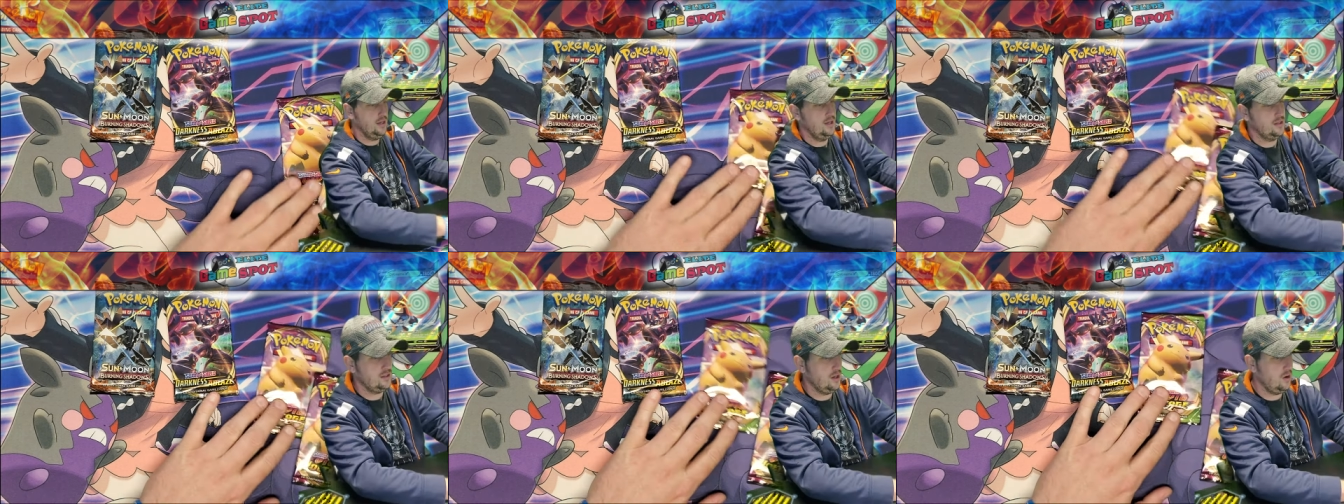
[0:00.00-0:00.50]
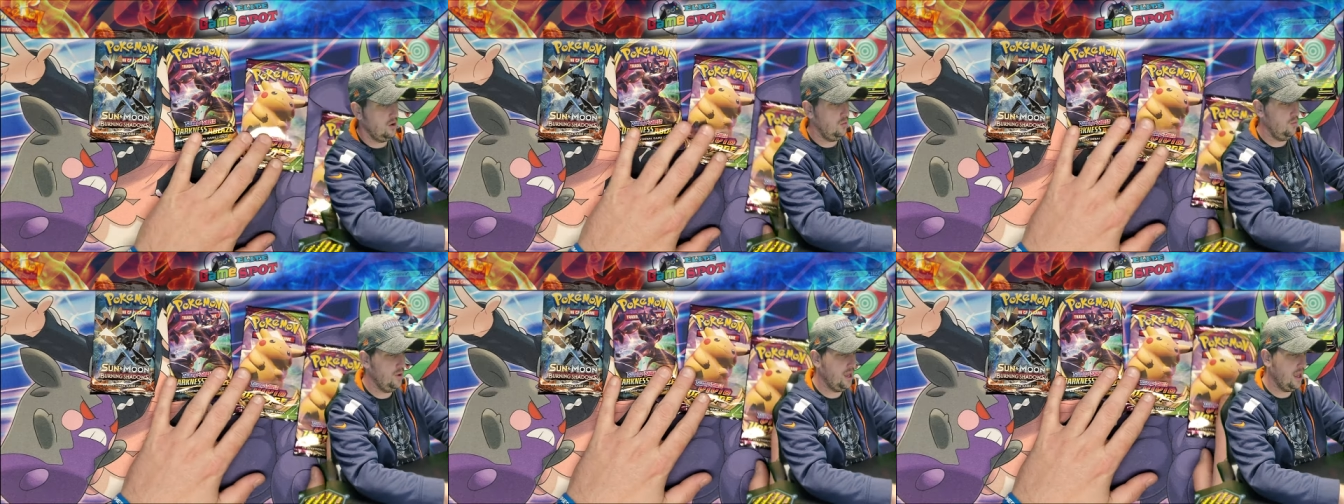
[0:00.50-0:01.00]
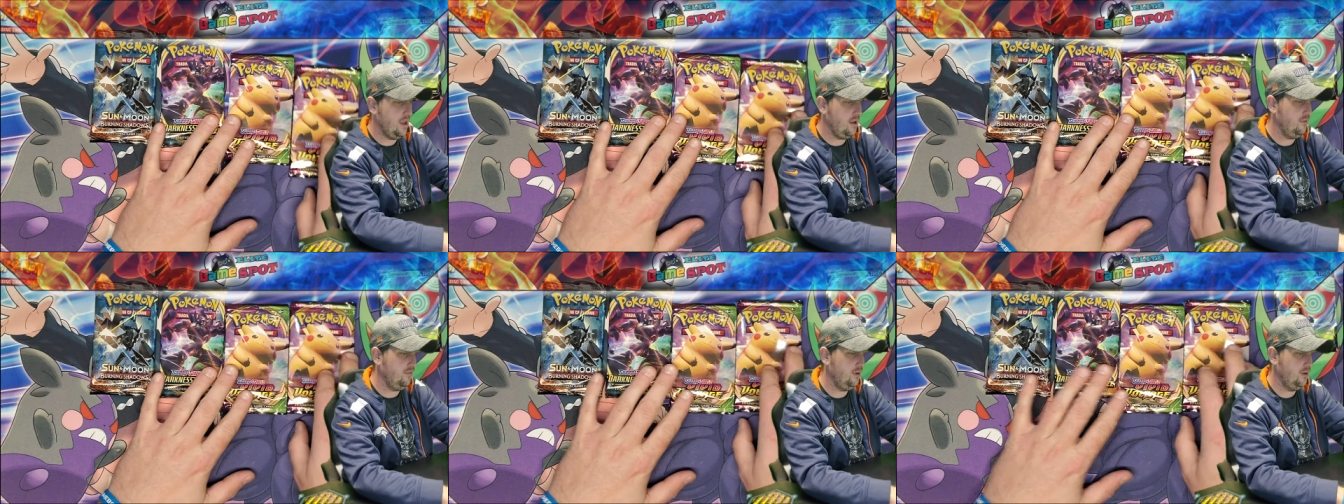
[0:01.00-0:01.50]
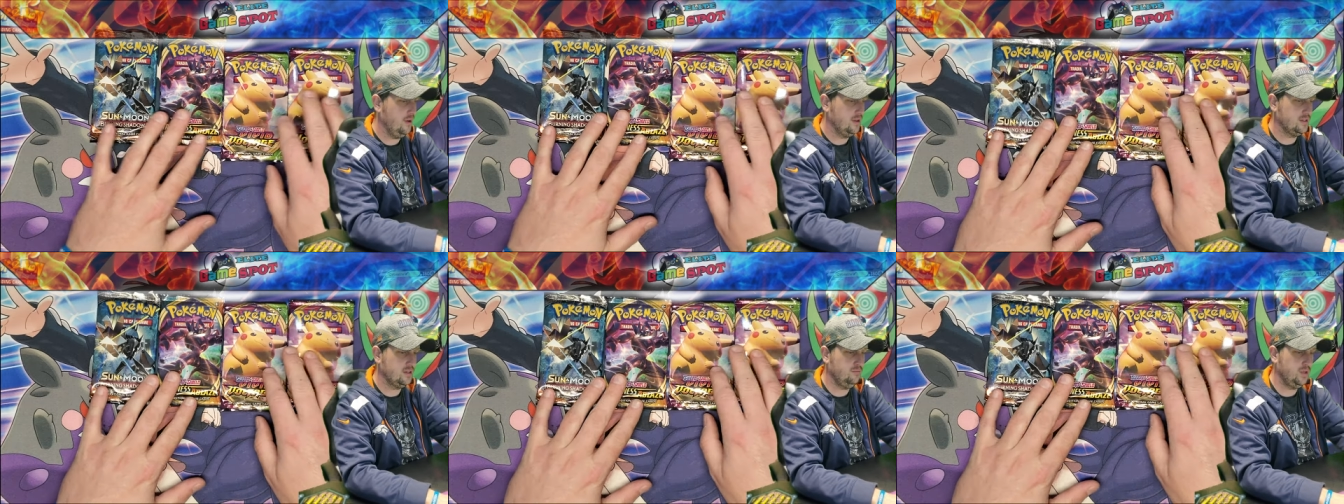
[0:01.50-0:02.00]
So we have
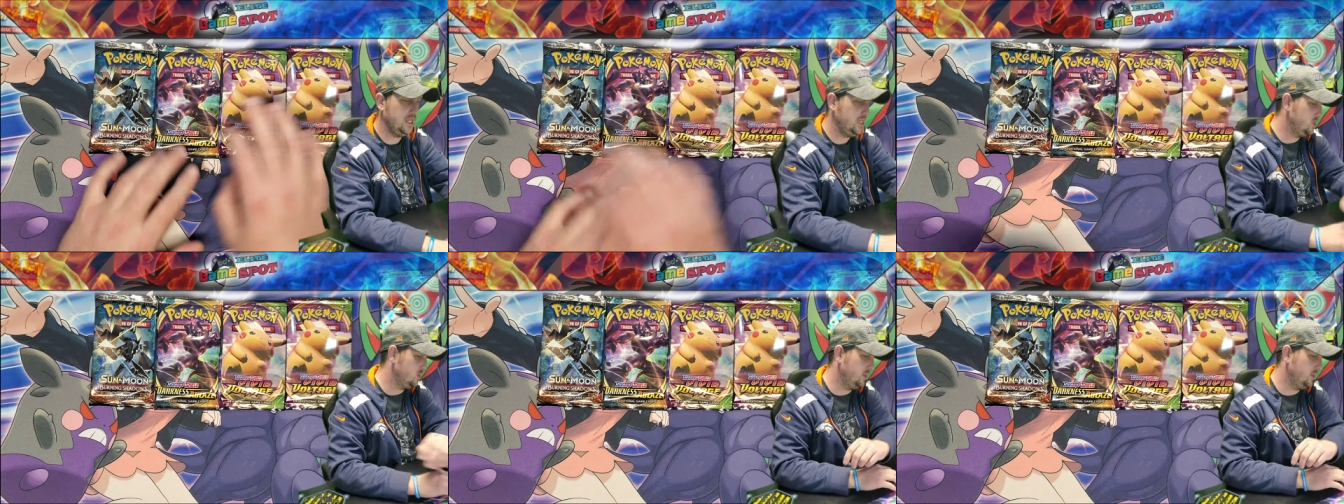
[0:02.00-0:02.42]
some potential